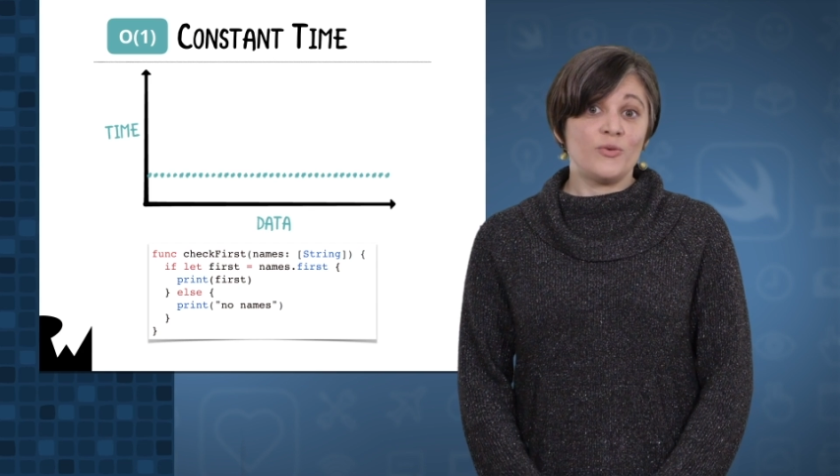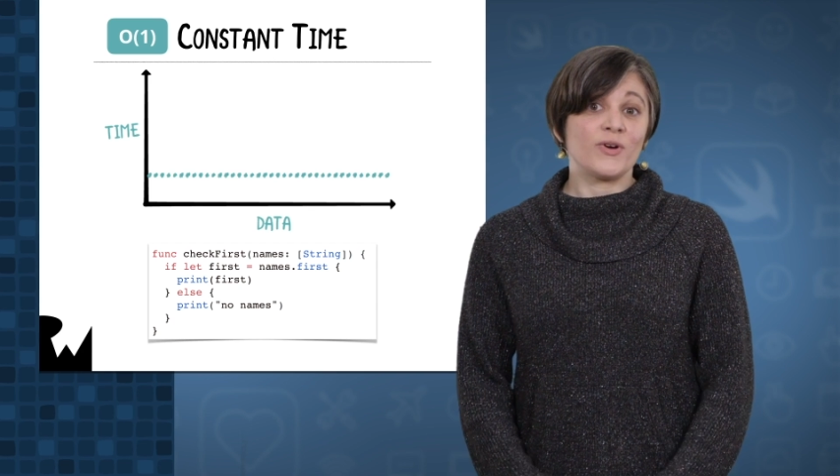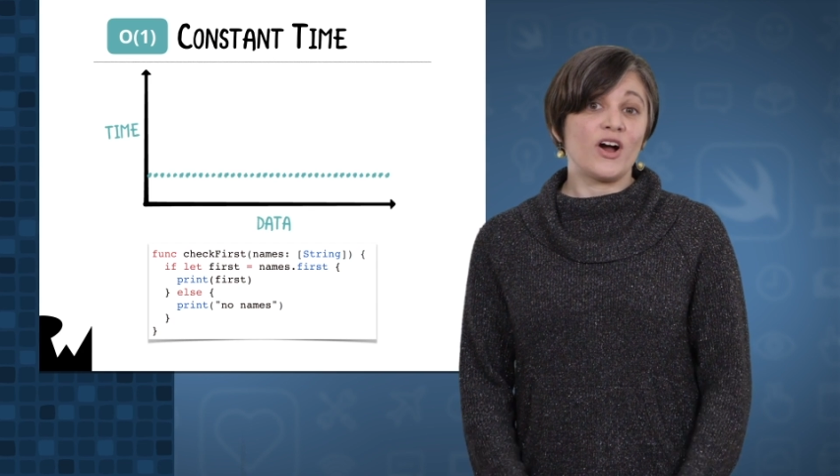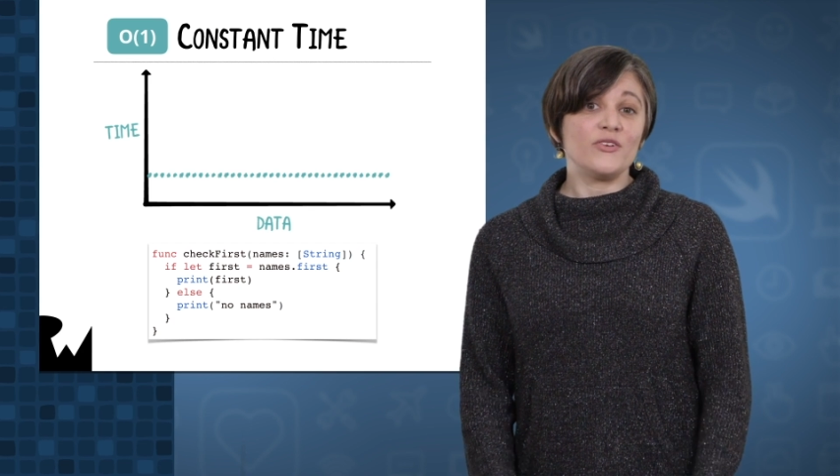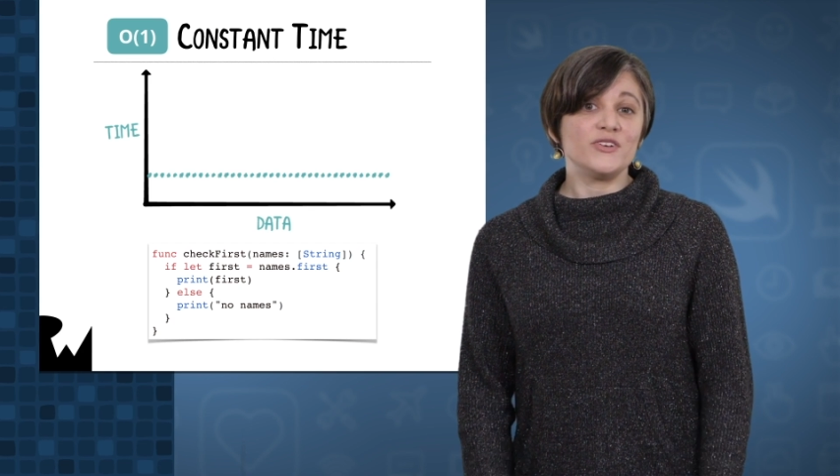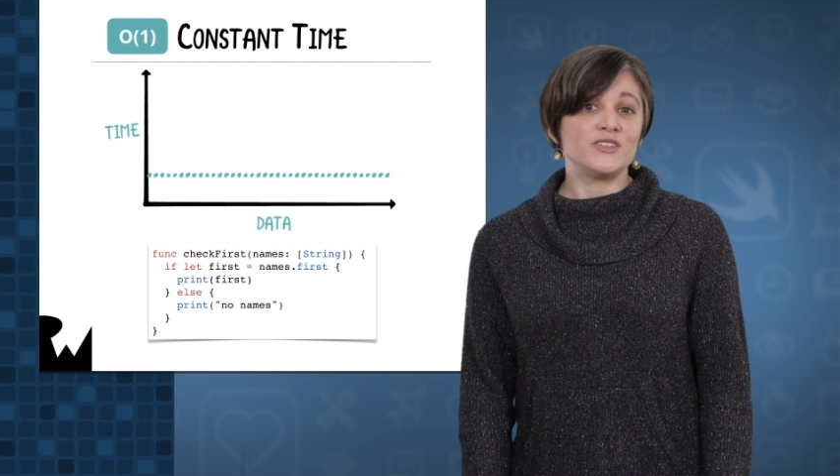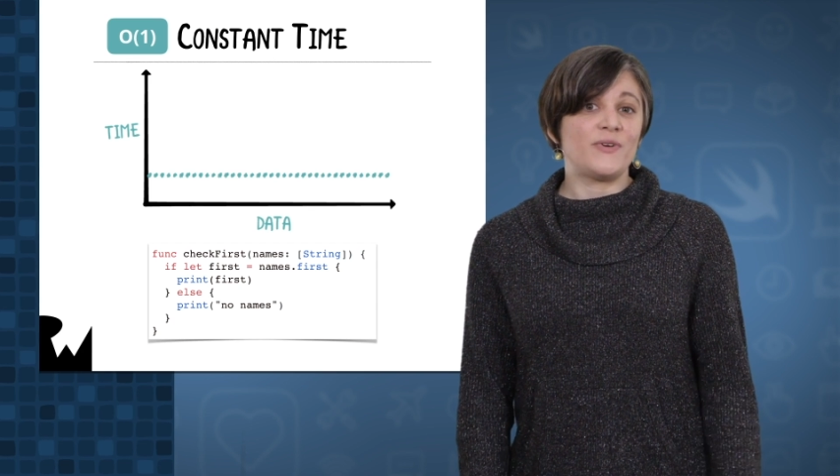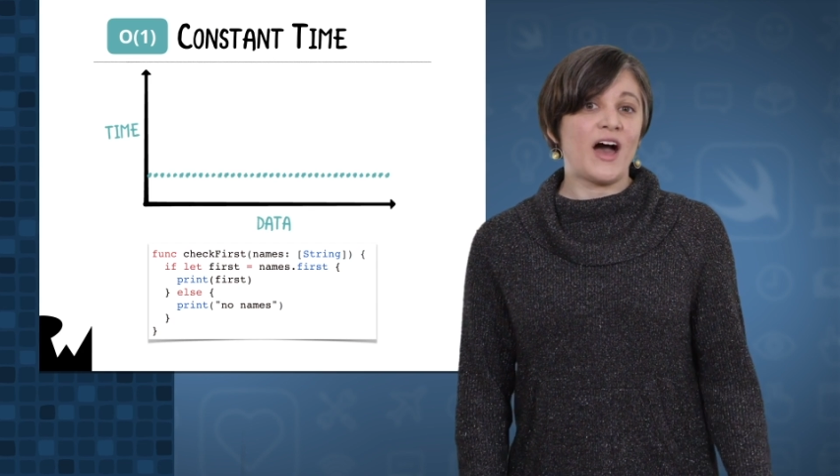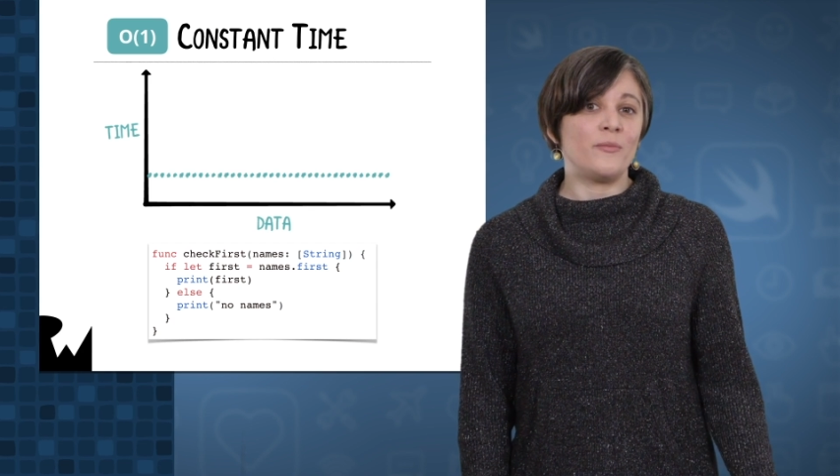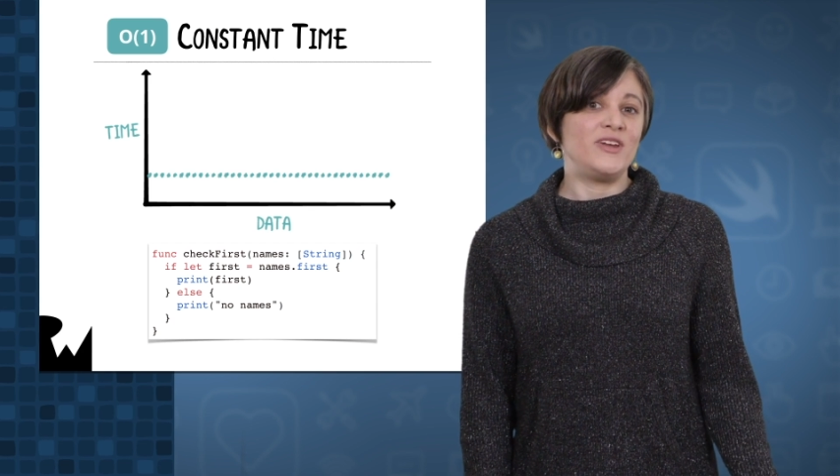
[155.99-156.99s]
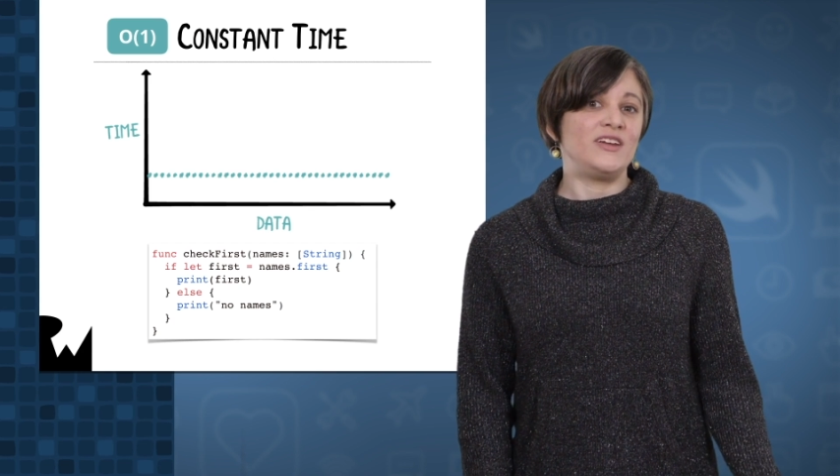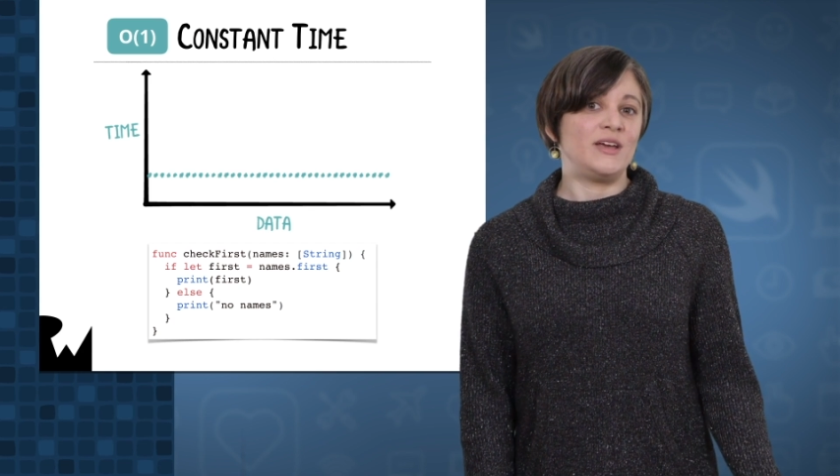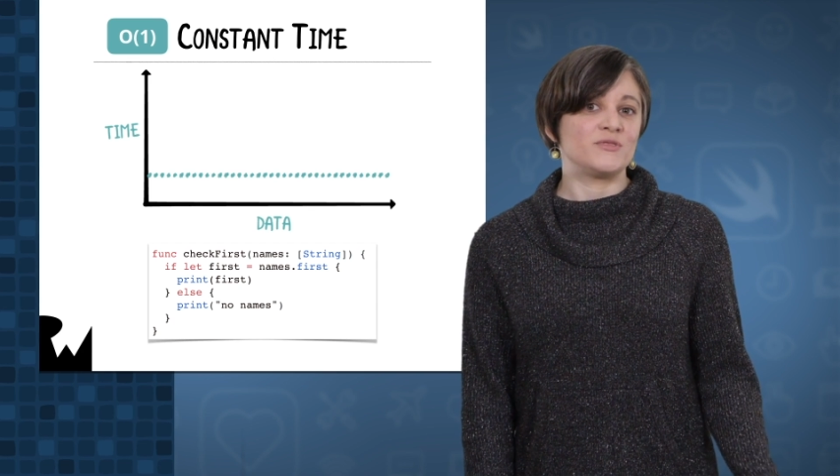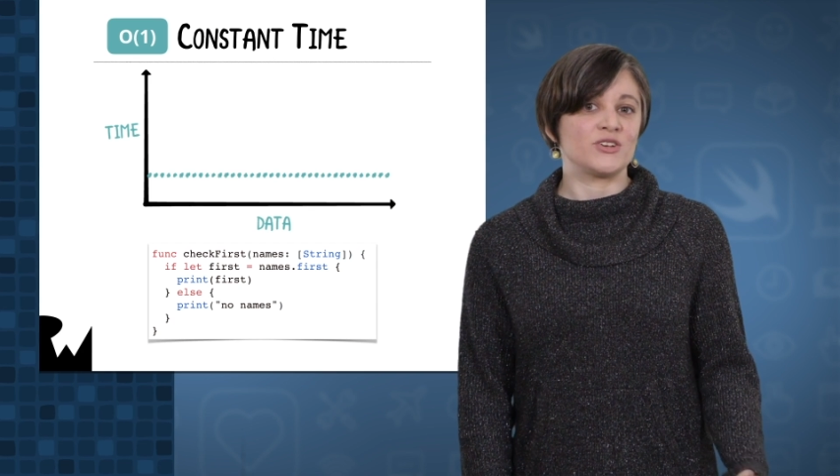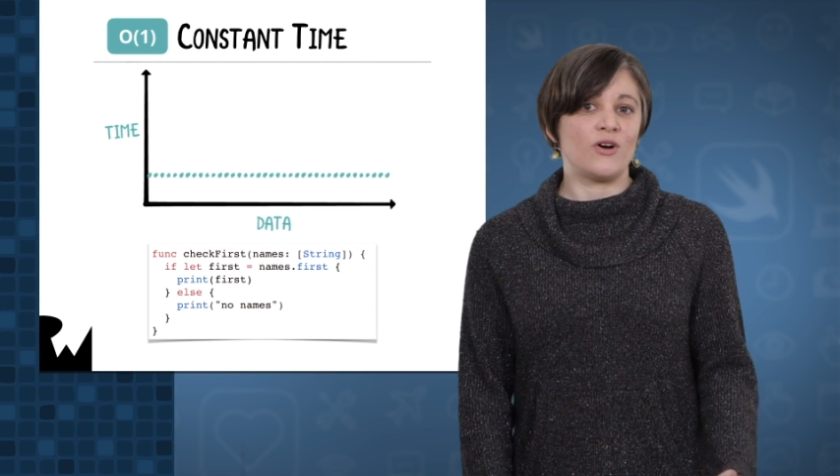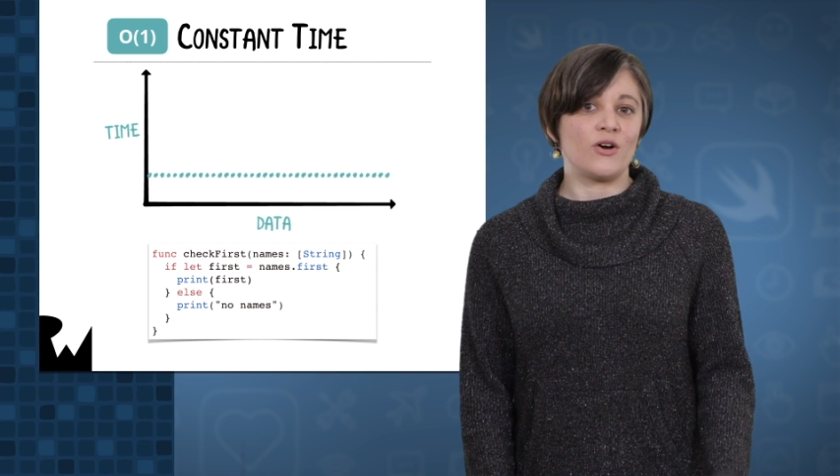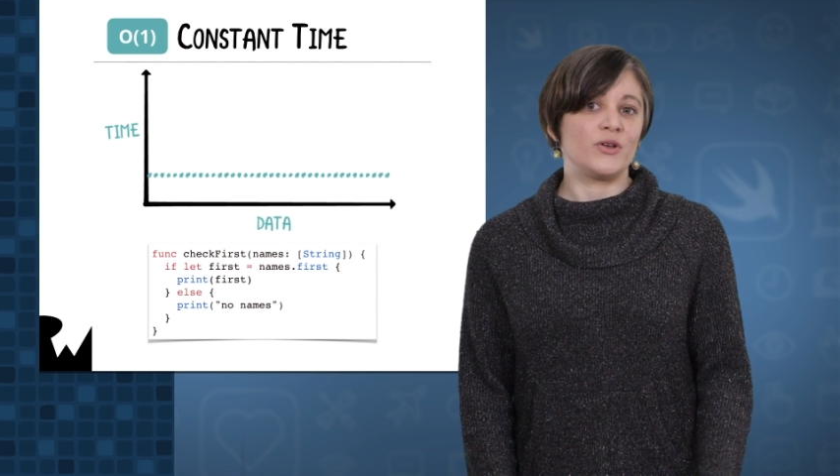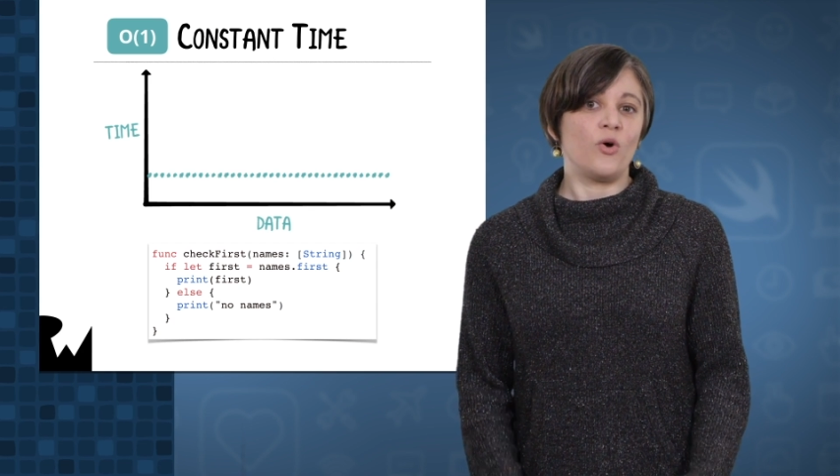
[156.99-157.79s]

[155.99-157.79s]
Regardless of how many names there are,